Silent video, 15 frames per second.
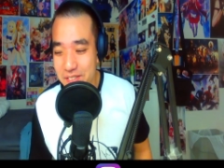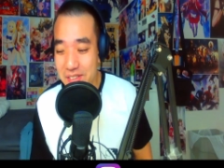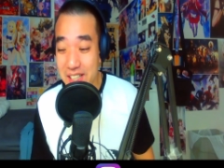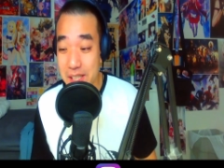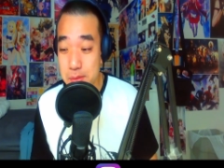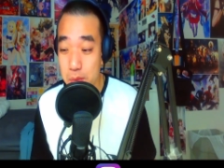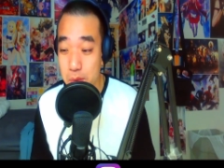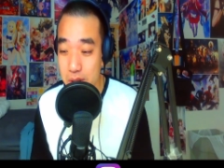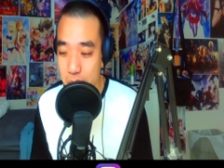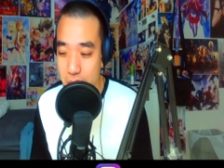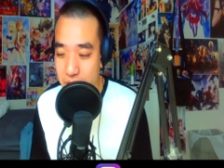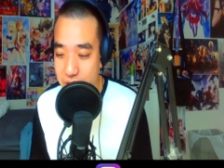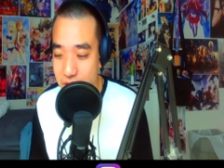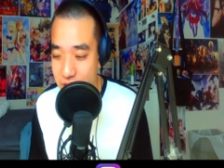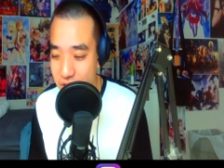my number one
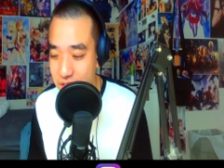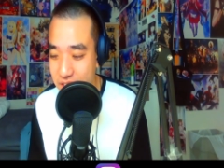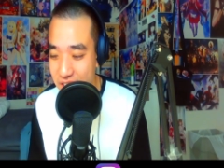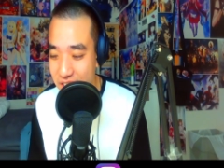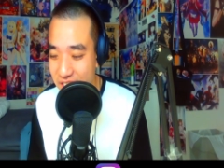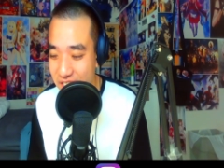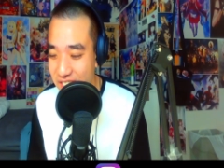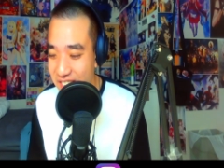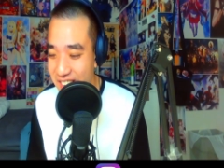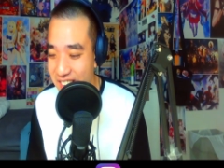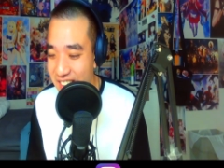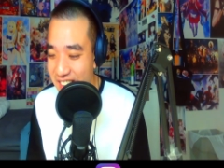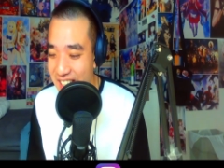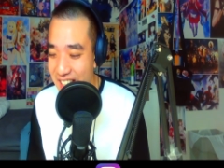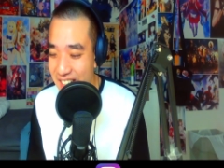waifu, so...
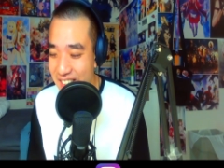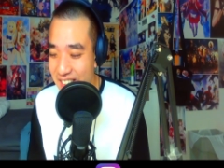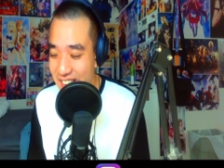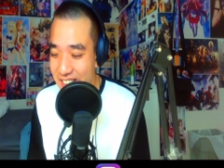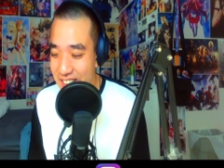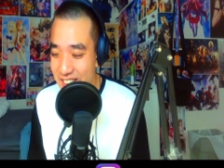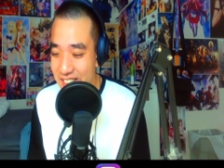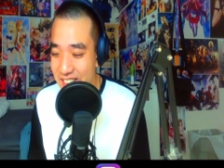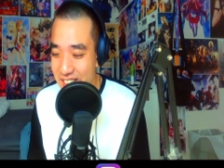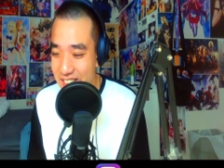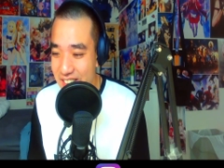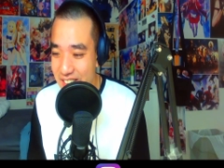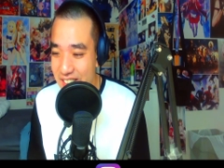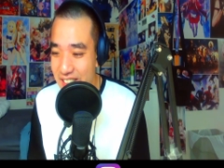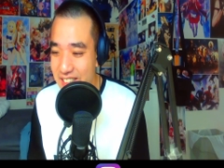
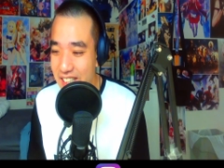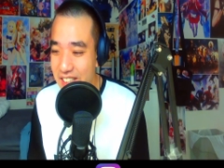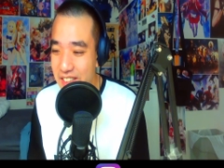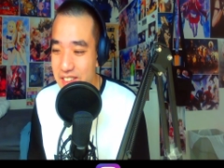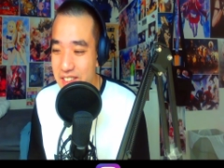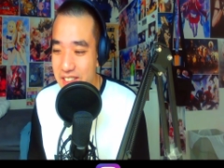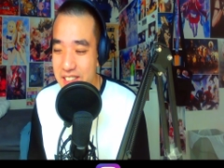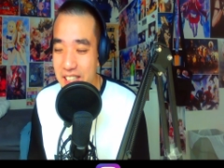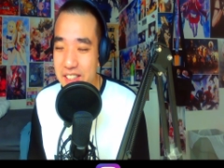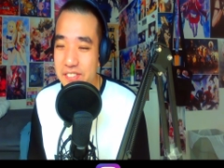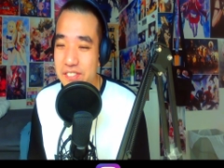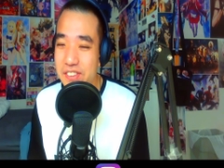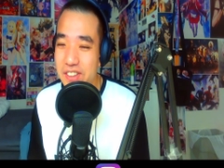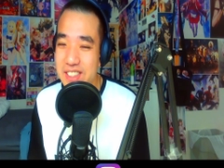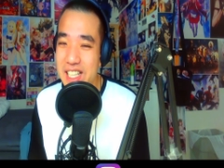It's not the it's not
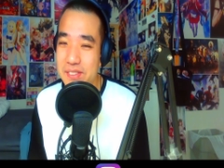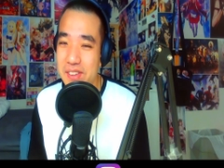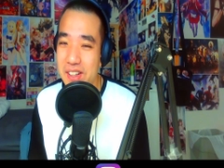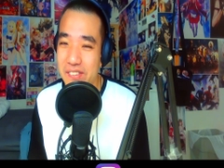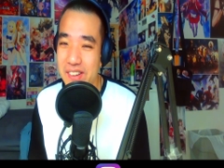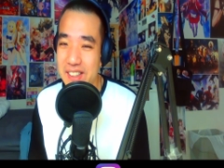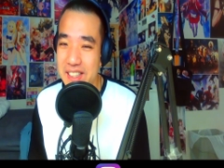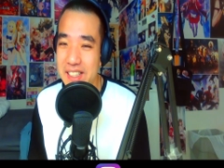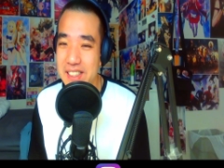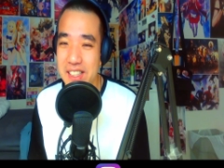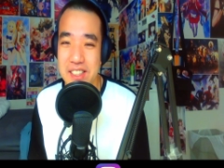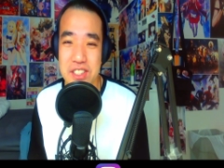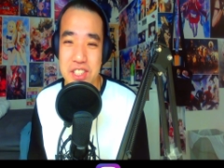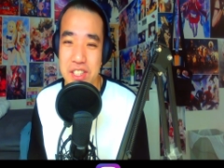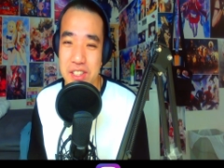the first time, by the way. There's
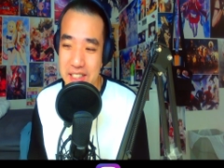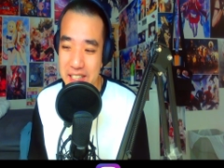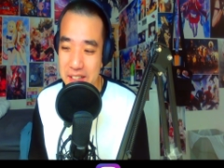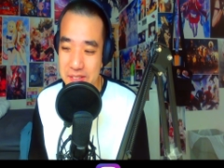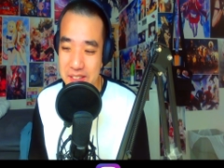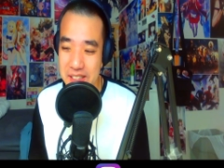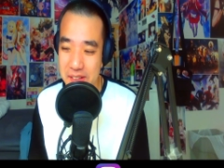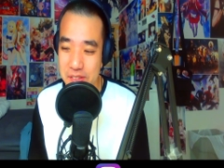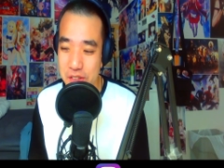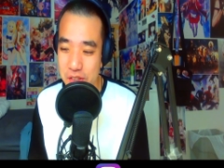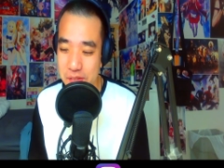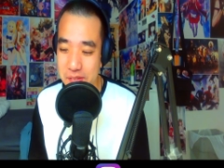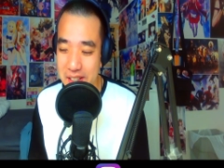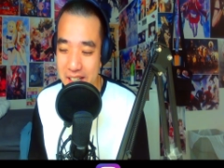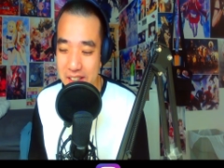other shows that have named
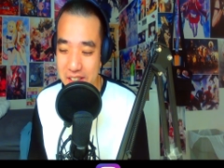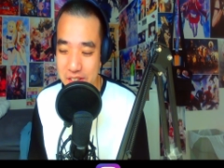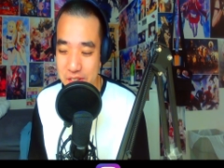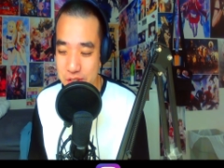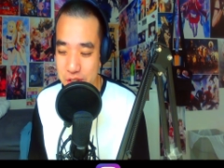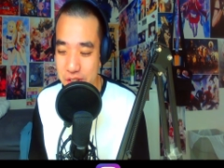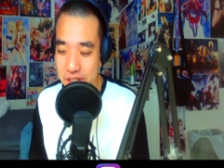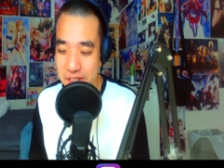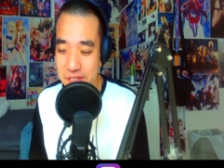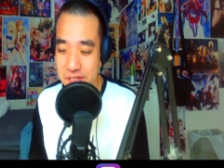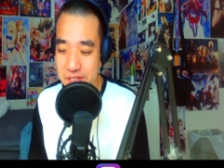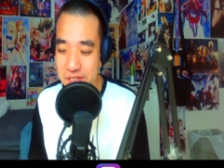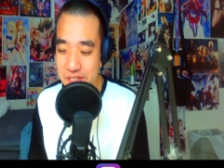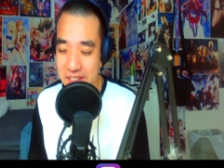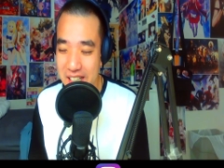Kurumi and I got triggered,
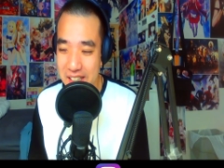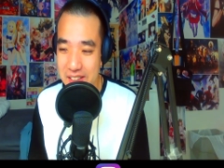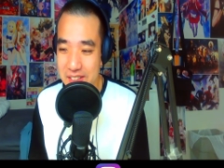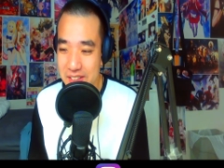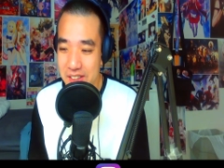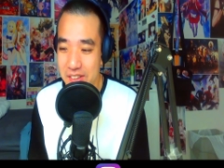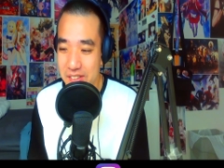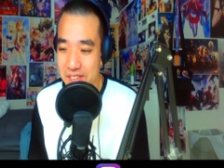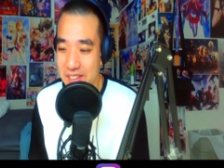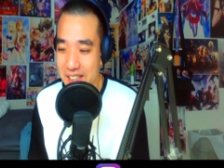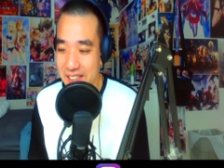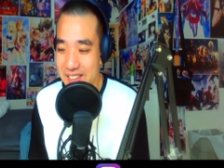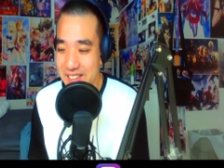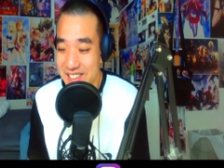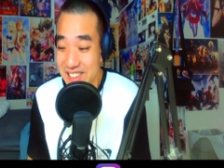like you know,
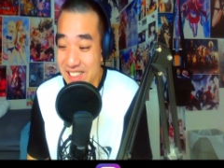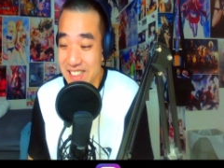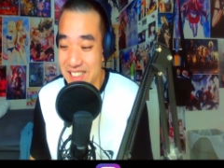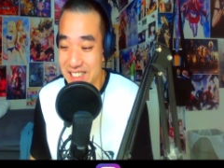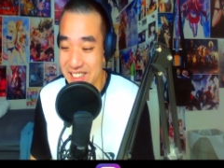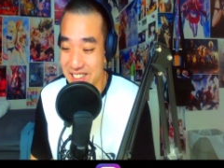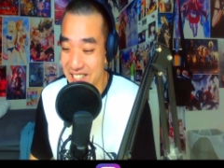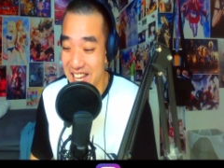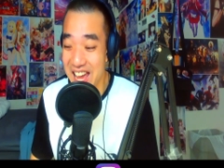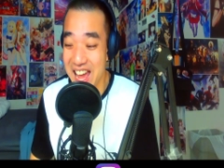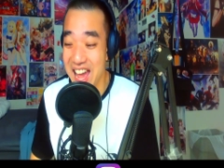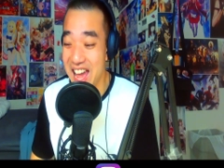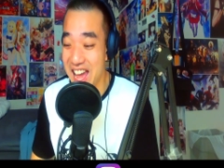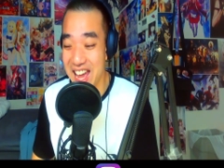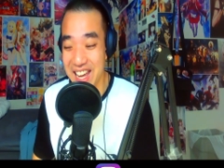like oh
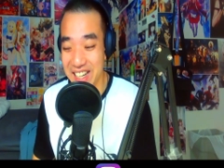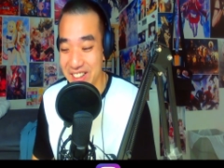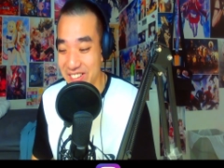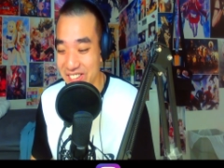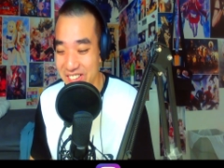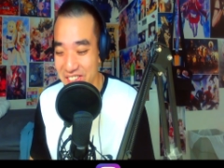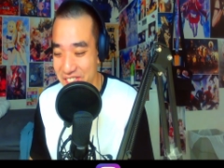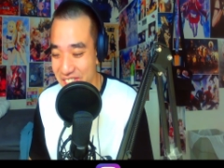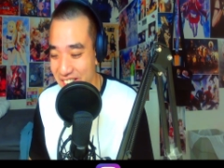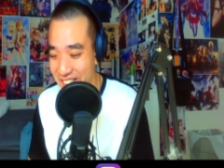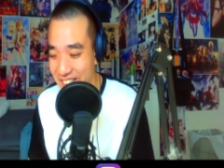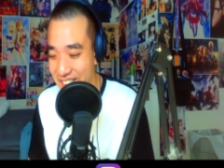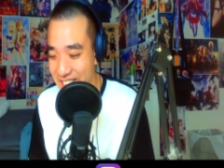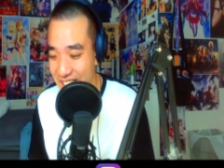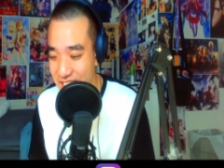yeah,
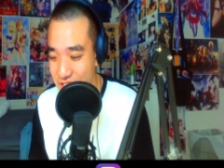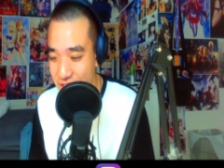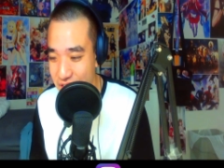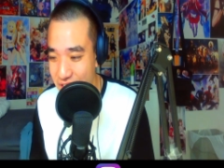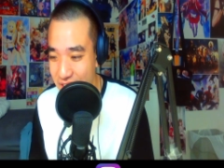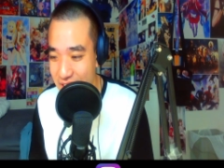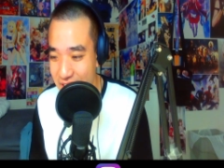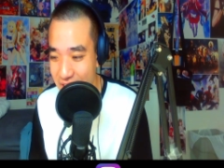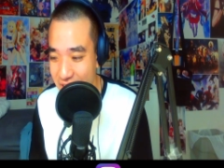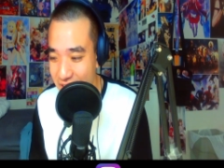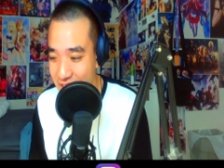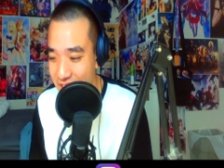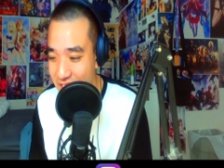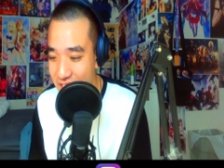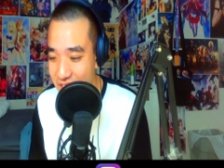Kurumi, that sort of thing.